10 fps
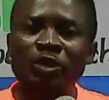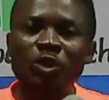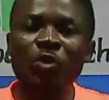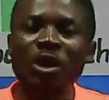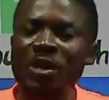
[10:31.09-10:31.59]

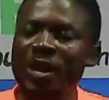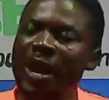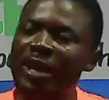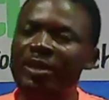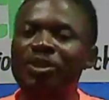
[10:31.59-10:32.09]
Doing
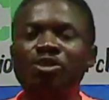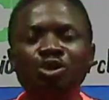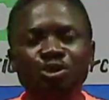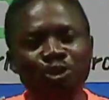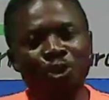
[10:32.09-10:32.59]
that, you
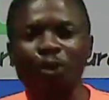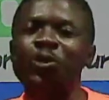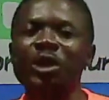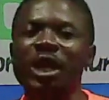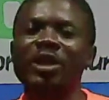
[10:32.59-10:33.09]
should
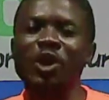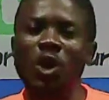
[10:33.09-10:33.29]
know that